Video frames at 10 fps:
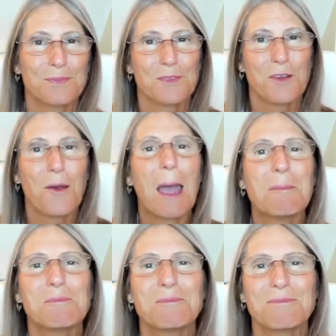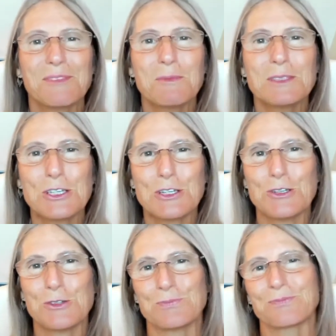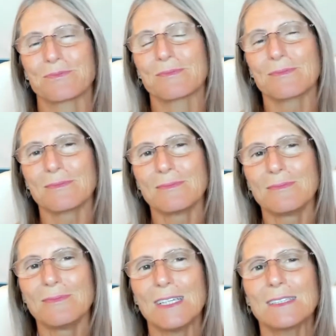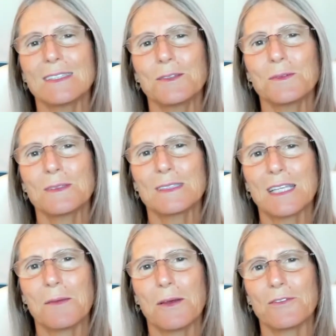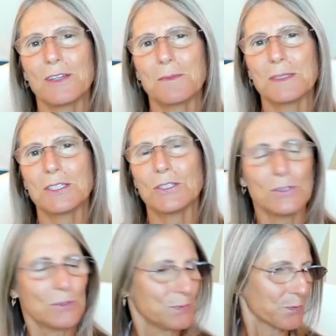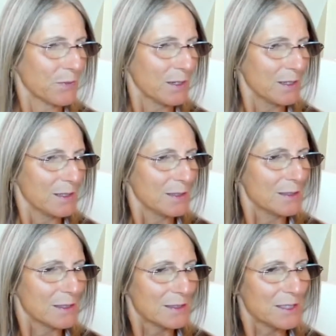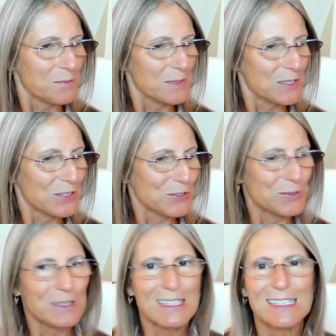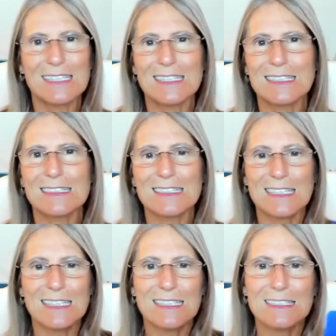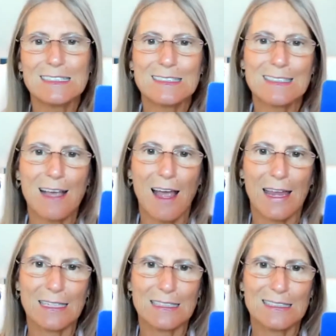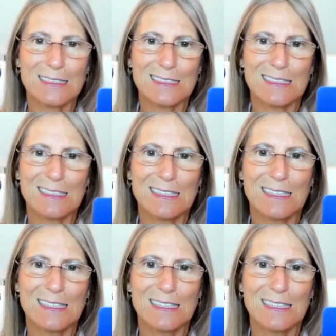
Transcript: All right, number 2. Let's see what wants to come up for number 2. Number 2 is insight.